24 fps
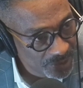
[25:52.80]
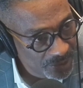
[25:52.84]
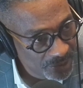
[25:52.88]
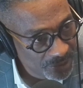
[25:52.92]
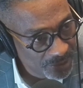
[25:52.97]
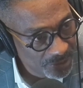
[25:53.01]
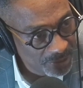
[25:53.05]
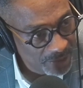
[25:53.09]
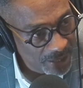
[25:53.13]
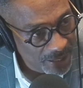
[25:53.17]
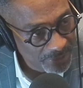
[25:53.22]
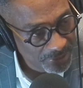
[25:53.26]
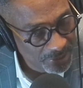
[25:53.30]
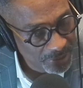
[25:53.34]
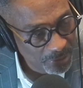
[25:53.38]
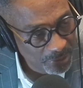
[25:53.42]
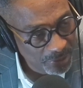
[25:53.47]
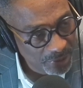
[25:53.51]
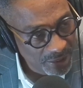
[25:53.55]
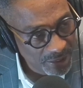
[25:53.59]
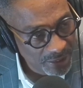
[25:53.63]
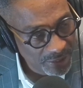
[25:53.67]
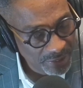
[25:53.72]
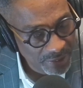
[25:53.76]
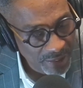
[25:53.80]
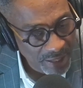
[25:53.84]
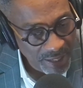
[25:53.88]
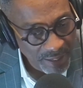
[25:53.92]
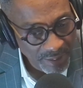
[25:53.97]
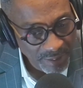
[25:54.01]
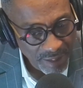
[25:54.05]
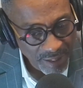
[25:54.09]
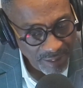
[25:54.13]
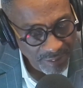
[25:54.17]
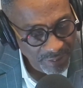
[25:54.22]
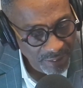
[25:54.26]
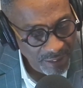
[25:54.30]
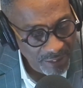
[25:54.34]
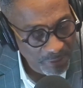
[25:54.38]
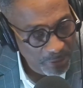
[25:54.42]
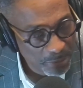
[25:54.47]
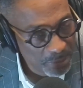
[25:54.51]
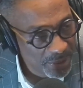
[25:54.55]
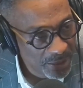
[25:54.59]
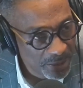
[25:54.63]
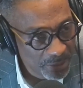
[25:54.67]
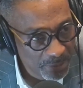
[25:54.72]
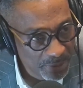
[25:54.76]
To have mm-hmm. someone that has never
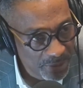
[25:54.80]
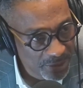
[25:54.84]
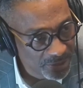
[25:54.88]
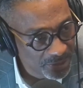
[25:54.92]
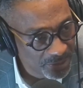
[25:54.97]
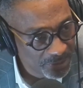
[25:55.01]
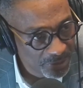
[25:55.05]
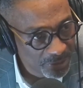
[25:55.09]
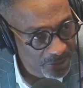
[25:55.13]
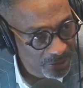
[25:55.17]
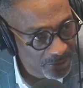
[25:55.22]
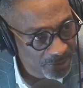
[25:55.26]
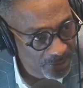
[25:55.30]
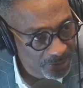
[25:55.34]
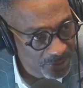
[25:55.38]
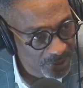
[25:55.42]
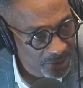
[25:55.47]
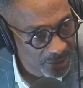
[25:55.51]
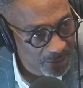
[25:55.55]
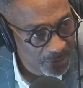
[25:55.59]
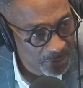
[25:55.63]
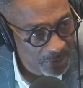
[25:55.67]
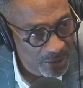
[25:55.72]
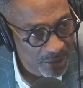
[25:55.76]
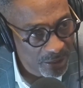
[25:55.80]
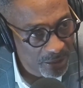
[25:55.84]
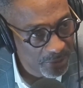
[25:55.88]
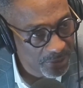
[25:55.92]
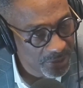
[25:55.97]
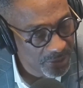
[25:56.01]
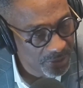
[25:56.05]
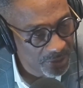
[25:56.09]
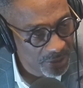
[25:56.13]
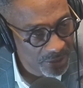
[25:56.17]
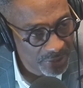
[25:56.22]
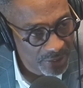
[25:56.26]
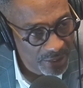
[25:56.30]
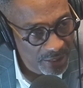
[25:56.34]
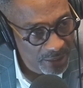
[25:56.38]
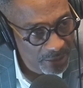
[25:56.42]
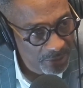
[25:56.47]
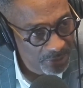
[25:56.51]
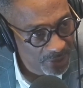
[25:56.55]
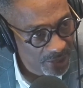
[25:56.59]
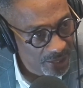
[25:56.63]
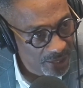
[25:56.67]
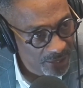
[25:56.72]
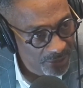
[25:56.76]
been in business for himself, but always thought that he
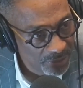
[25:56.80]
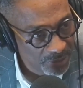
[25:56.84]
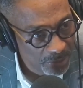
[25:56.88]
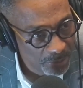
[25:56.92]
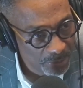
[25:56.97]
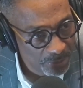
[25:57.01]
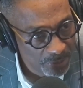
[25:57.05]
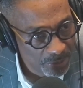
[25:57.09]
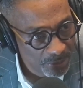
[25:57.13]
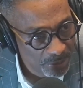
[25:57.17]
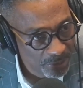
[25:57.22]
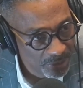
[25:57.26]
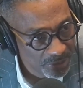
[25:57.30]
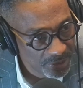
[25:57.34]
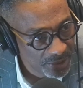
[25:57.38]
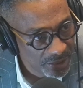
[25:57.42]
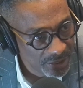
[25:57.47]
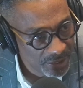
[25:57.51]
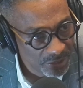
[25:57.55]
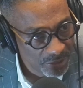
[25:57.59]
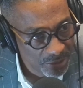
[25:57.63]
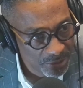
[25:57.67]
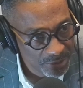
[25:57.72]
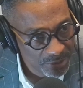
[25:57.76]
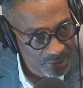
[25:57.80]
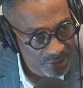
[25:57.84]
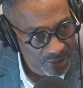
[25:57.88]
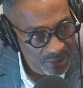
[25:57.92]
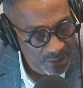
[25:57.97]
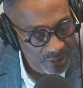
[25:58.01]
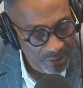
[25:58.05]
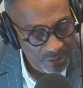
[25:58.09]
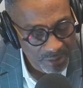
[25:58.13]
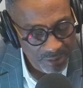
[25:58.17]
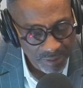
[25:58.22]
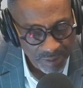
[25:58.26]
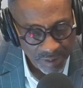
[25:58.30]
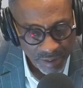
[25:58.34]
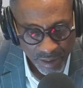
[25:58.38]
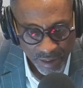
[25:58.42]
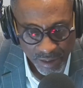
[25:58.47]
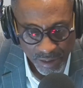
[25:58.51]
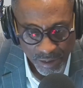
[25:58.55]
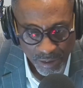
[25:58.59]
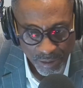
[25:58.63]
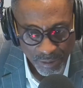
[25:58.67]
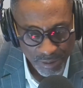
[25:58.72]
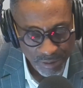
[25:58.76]
was an entrepreneur, take those skills
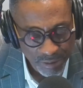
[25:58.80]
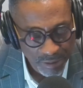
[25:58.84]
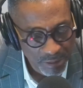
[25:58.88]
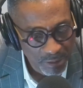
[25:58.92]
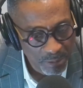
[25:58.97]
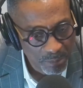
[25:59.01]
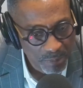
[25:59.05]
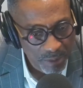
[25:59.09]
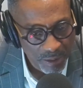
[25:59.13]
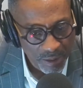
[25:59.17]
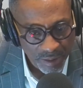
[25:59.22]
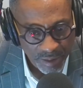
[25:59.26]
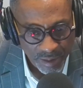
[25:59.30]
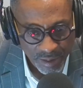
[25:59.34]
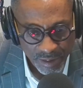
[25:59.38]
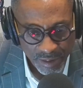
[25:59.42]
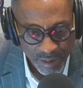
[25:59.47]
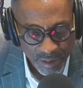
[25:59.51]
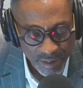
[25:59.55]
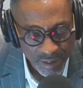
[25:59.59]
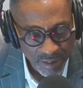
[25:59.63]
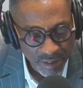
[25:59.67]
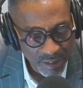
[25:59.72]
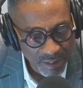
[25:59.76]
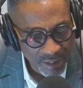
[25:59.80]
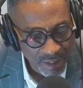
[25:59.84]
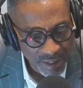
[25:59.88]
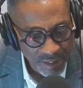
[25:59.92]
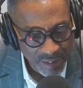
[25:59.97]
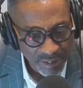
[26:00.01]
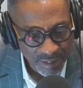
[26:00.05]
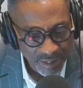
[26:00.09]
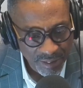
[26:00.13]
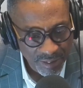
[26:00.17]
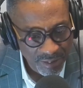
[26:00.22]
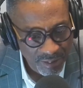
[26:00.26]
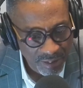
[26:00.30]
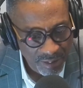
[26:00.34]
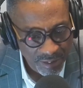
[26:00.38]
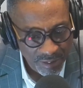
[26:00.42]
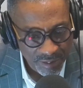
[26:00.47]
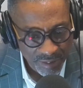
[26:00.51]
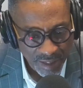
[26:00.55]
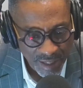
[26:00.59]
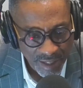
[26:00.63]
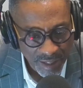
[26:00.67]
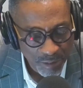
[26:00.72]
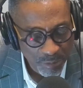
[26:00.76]
and go into the market, and this year
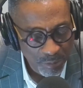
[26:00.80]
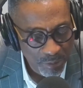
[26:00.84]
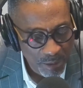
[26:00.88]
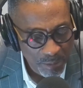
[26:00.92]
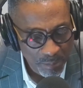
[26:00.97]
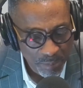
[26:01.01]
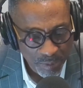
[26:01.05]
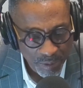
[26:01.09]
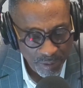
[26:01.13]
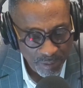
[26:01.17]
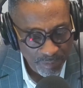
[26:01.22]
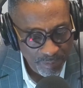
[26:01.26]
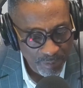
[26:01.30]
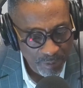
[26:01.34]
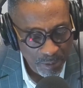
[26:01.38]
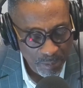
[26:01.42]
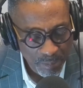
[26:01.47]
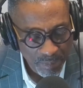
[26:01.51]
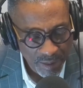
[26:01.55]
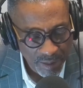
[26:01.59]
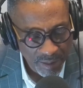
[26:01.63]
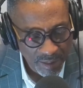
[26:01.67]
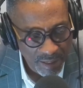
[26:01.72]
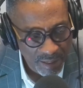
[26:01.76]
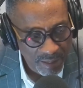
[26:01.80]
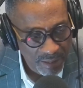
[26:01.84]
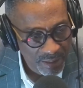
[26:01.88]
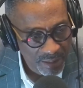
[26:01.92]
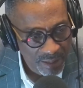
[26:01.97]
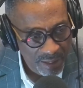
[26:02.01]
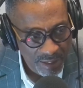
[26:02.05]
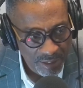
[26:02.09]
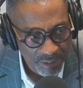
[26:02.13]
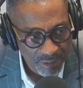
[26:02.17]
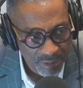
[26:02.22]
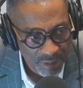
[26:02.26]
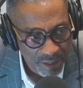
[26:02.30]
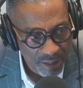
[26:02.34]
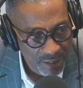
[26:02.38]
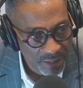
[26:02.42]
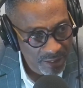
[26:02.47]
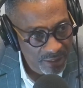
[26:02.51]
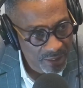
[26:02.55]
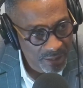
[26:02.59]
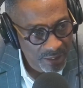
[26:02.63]
signed a $1.4 million contract